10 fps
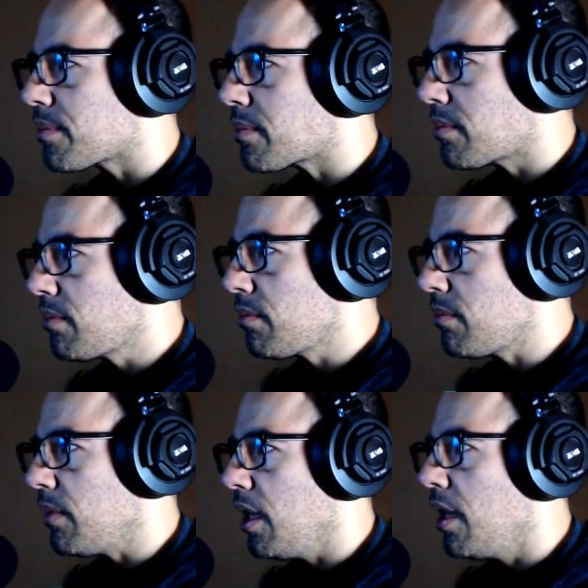
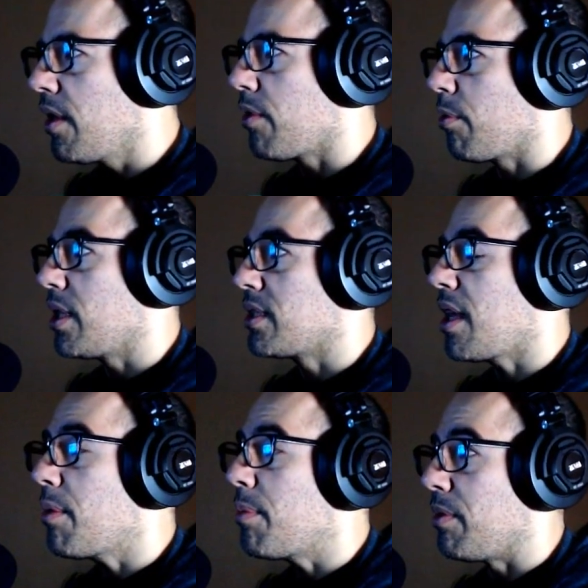Otherwise, that would be really
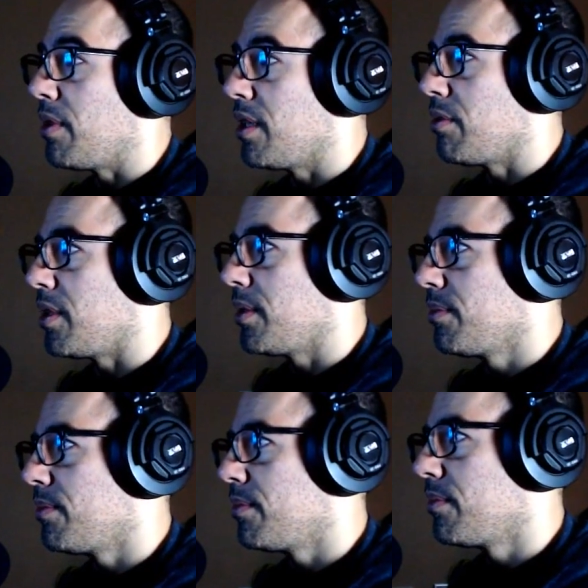annoying.
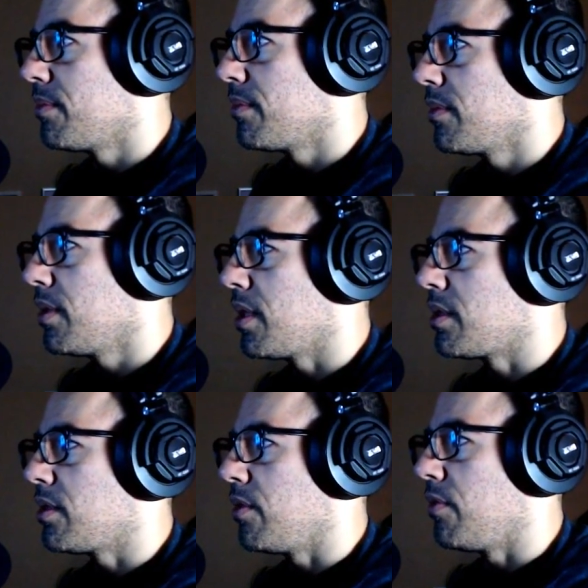Let's
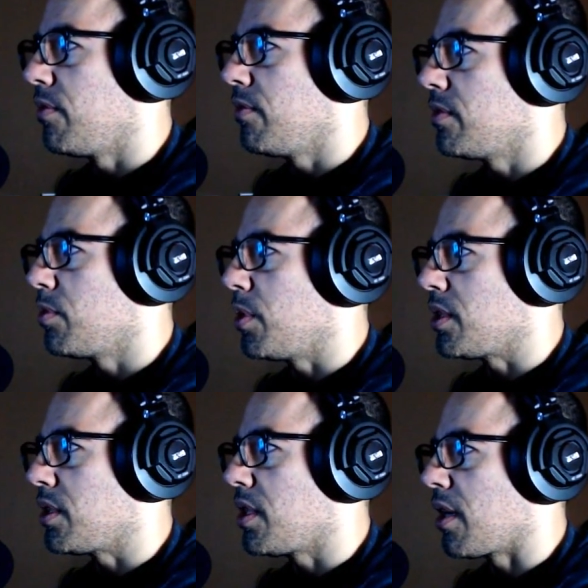do Swedish attack
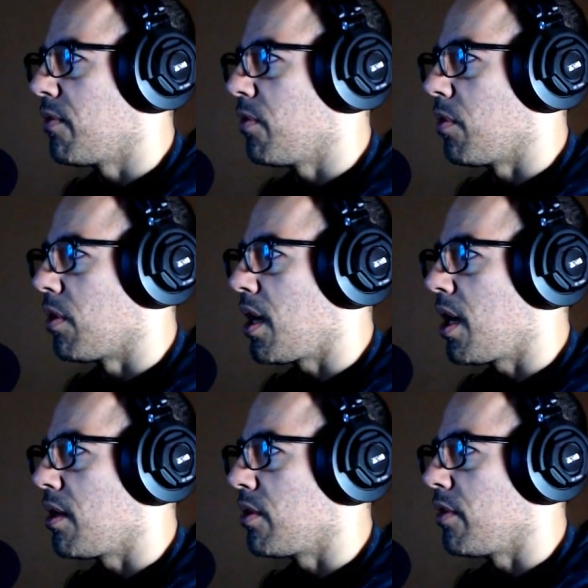4. I don't know if
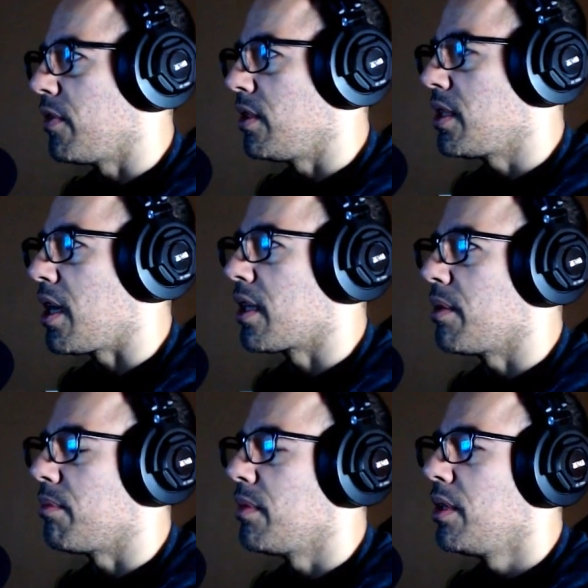it'll attack him
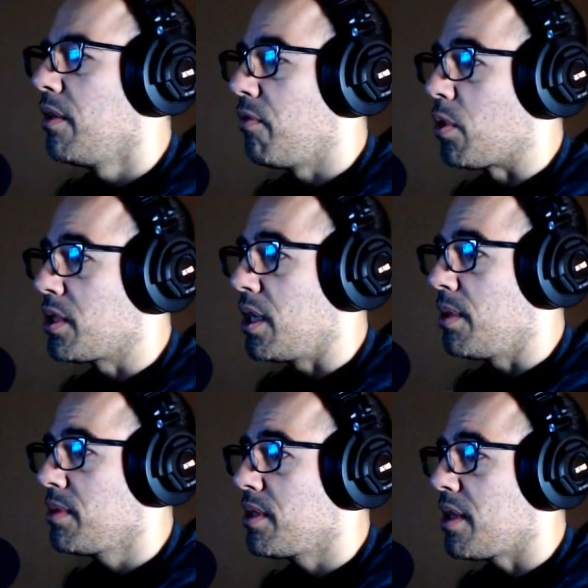4 times.
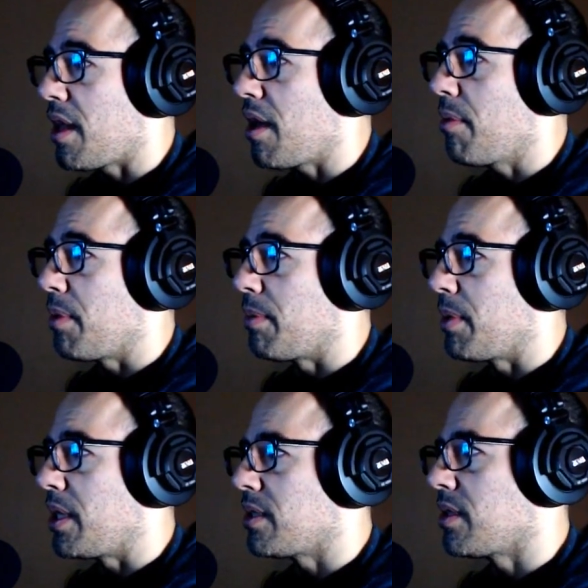That'd be amazing.
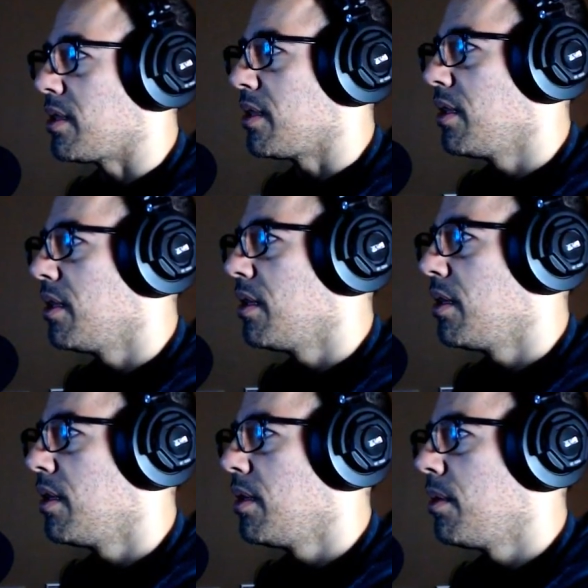
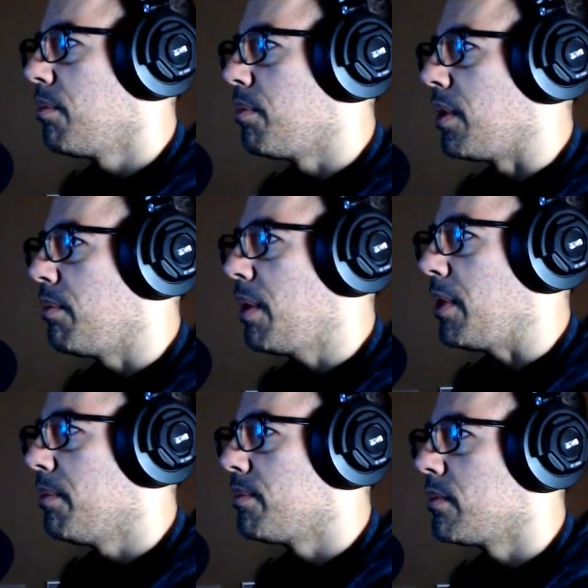But maybe.
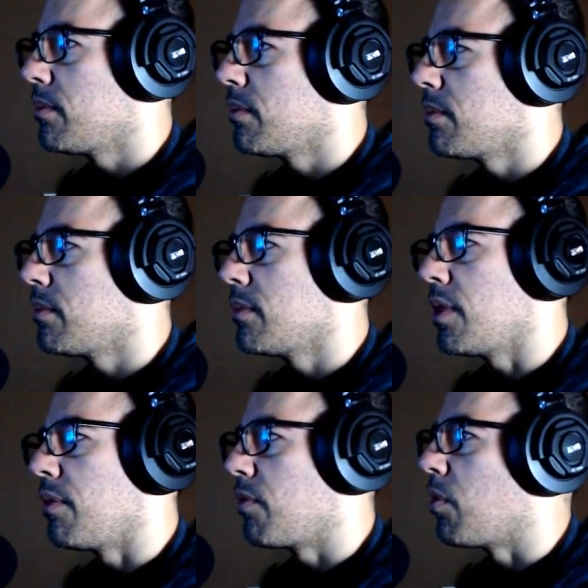Of
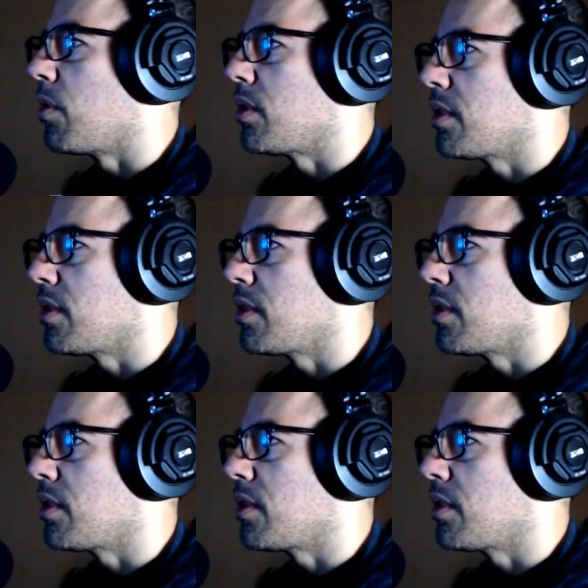course that